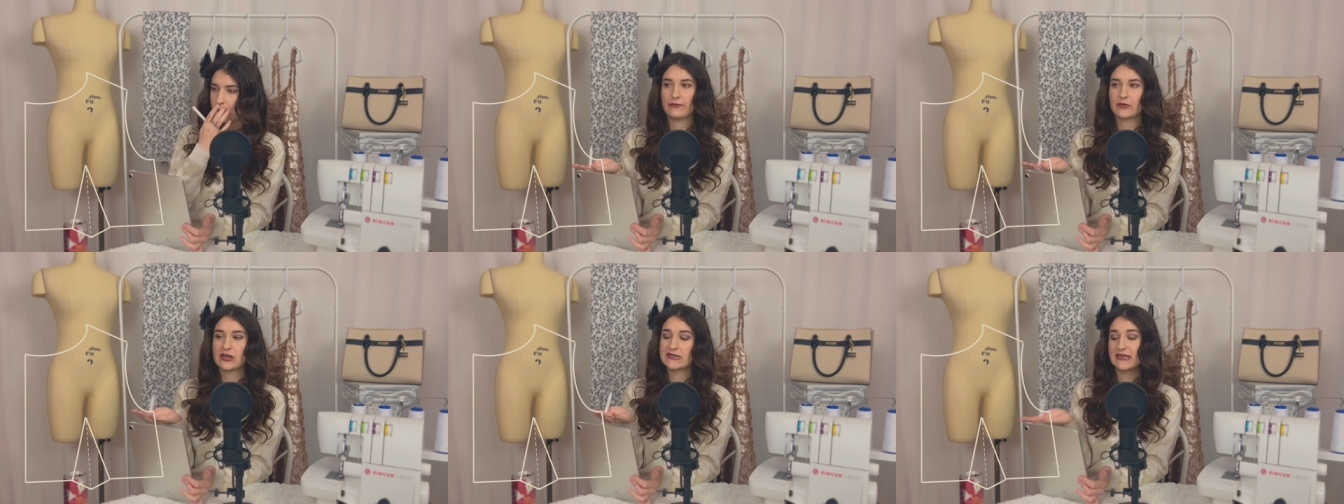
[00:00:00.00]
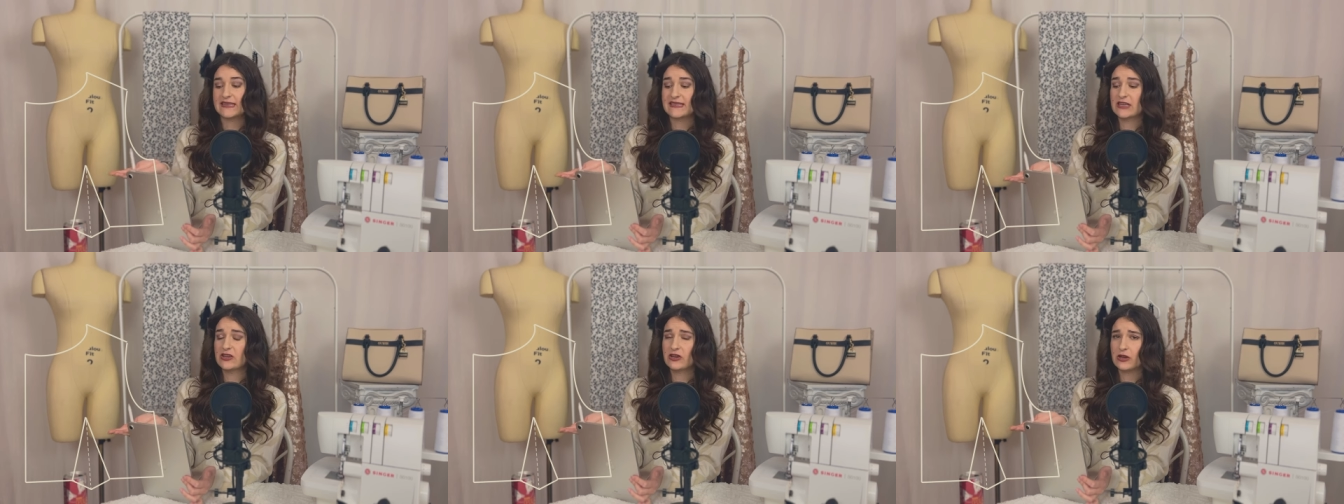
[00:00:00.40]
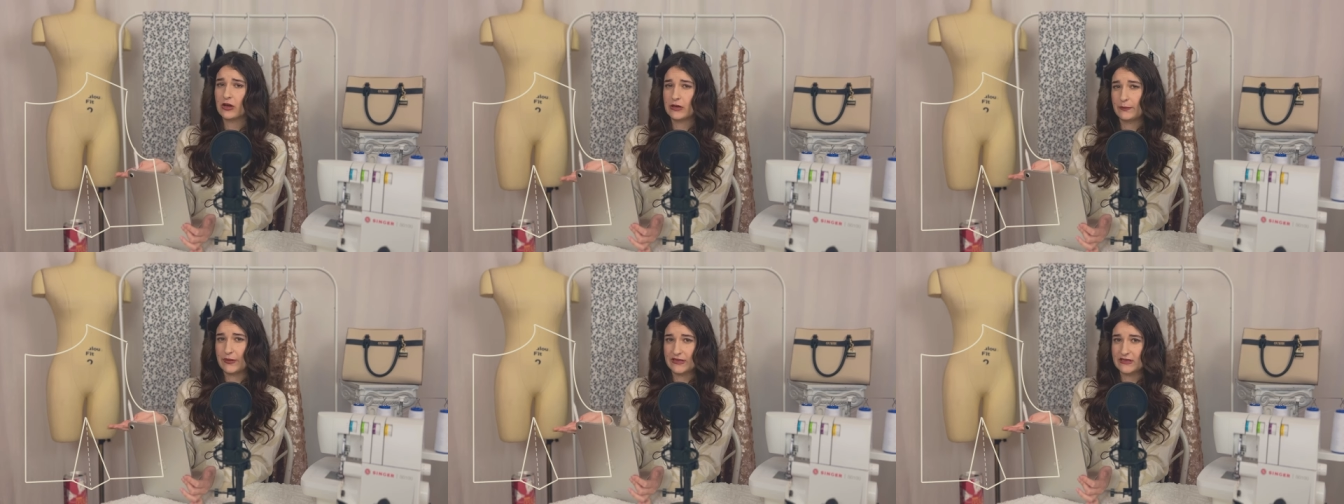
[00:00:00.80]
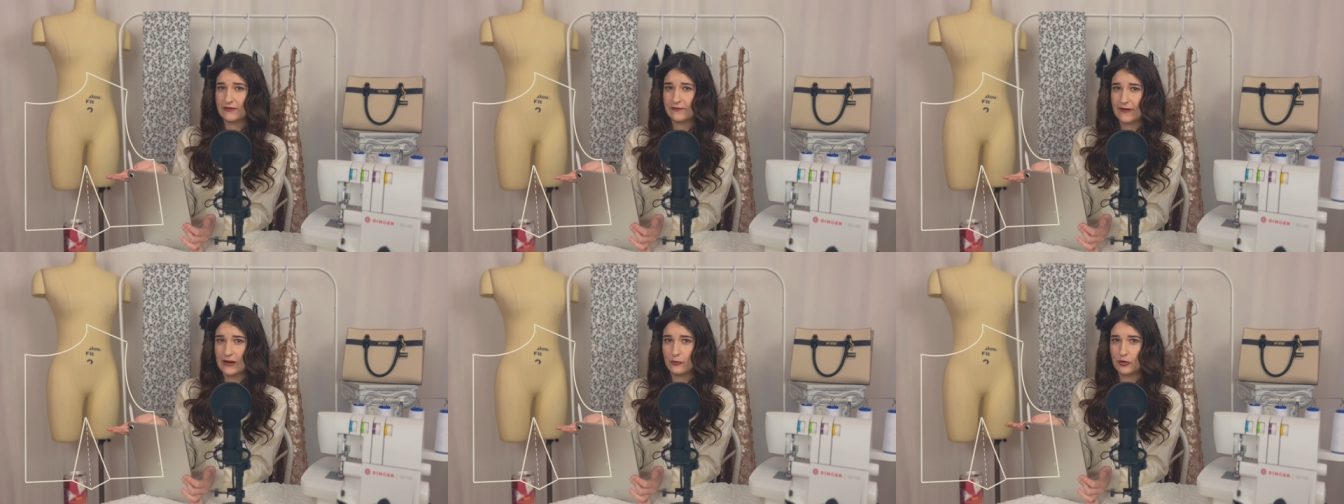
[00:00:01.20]
Because let's say you cut a piece of
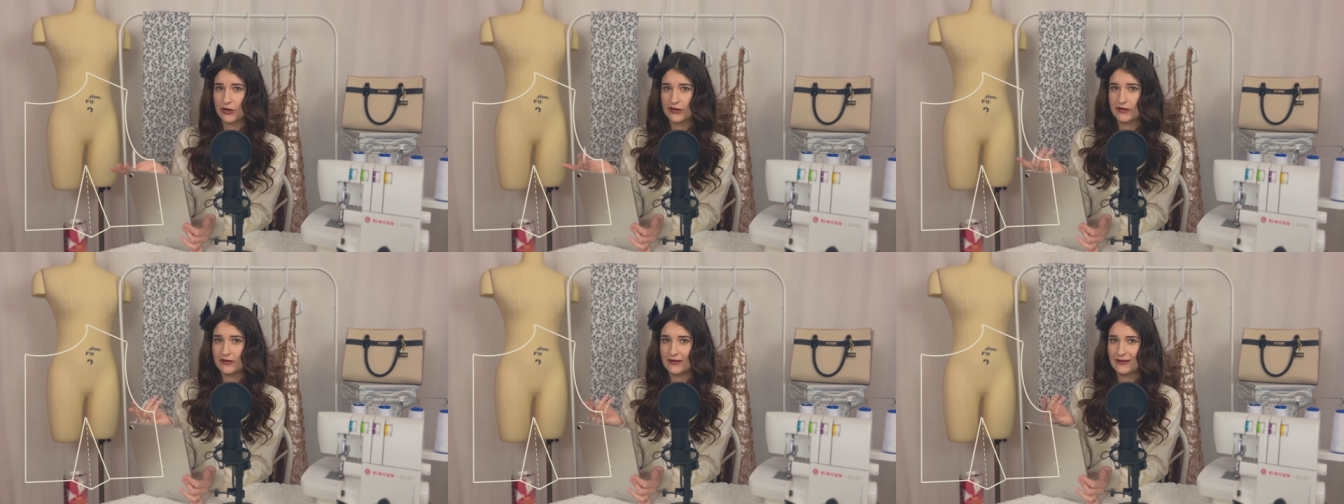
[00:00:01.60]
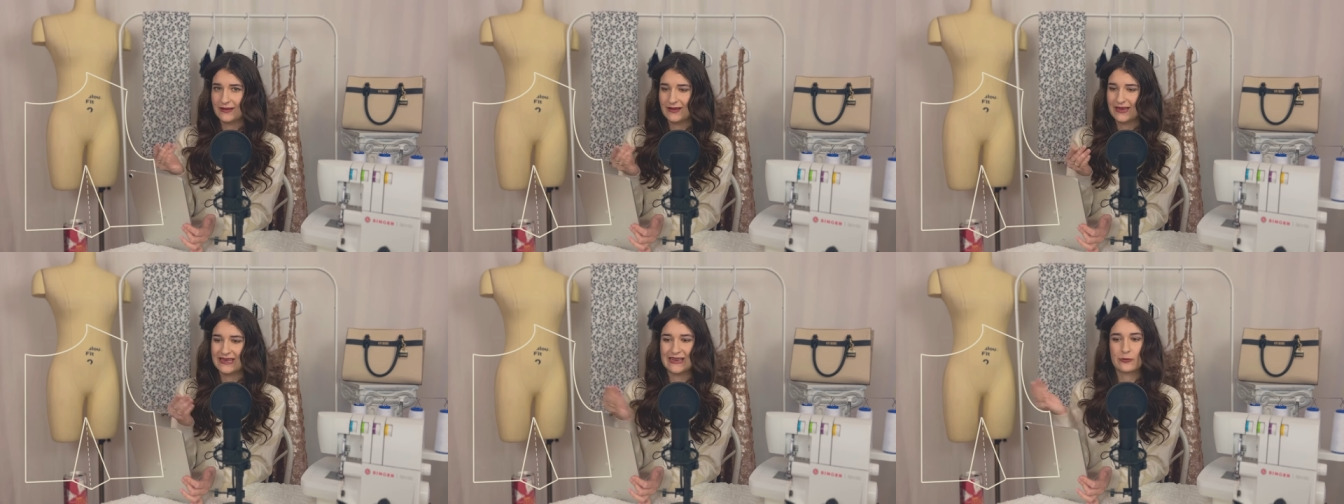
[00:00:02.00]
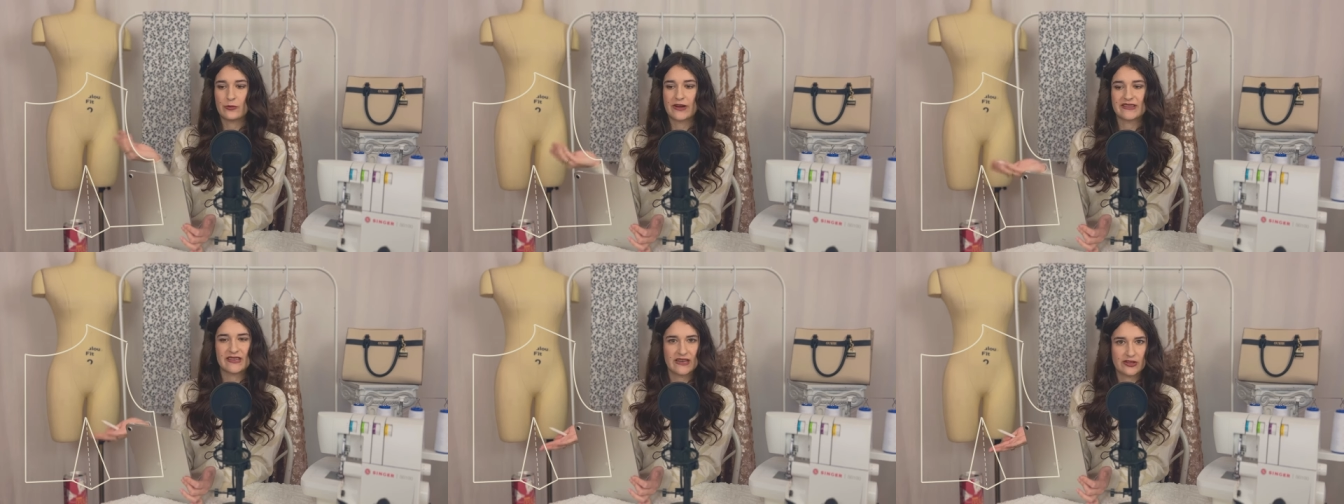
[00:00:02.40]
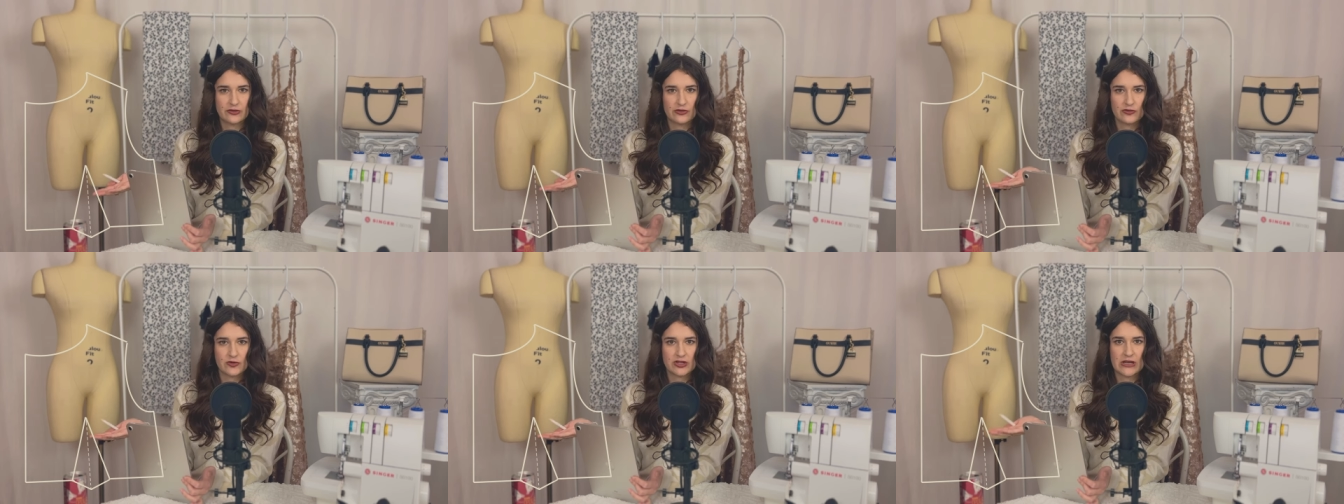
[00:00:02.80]
fabric in a
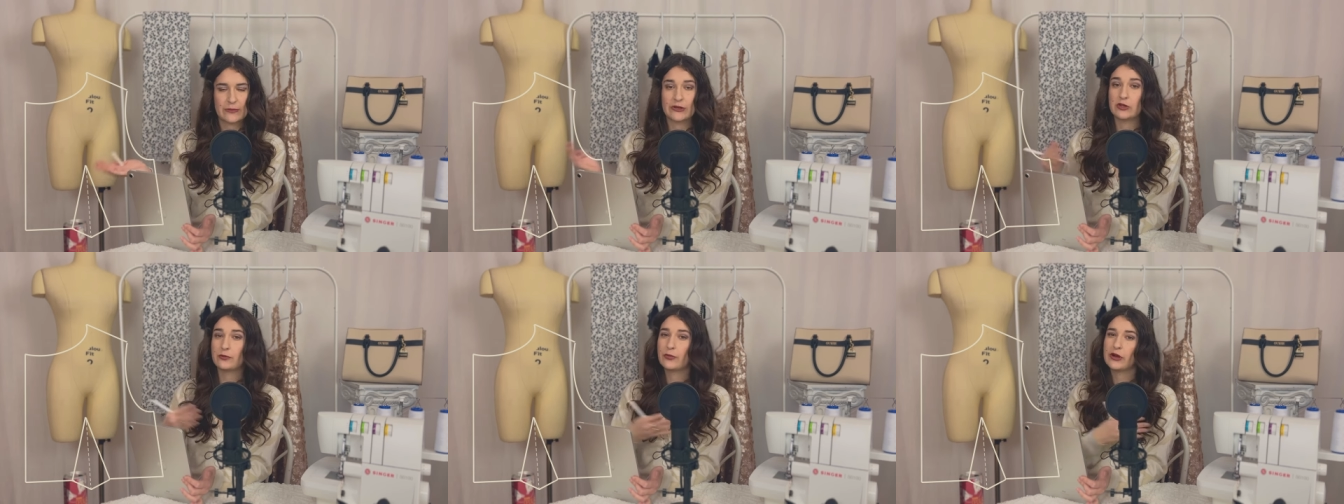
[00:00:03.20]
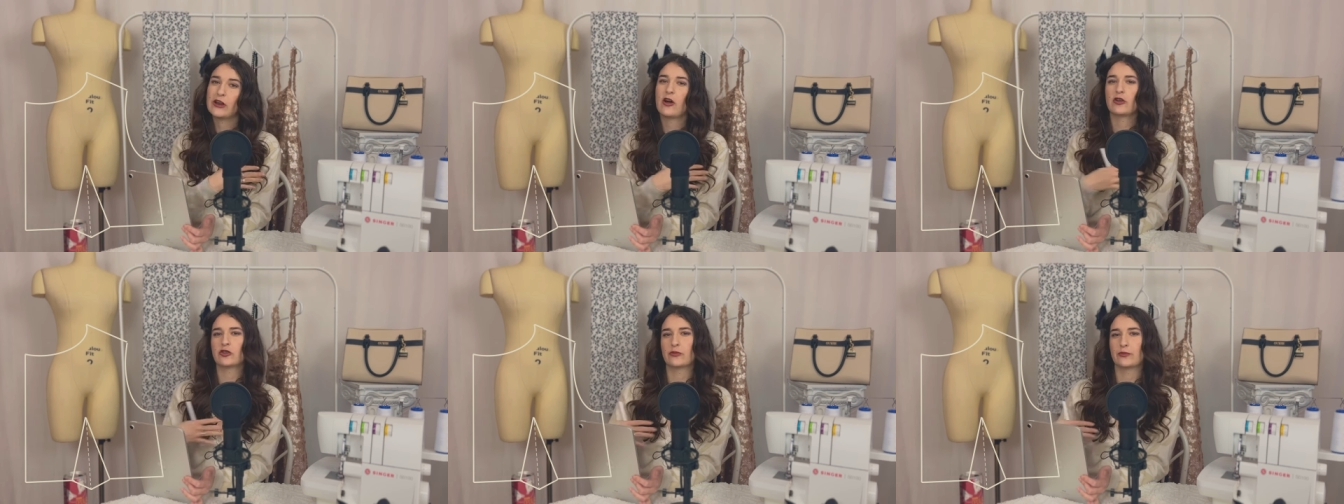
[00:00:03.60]
rectangular shape and you put it on your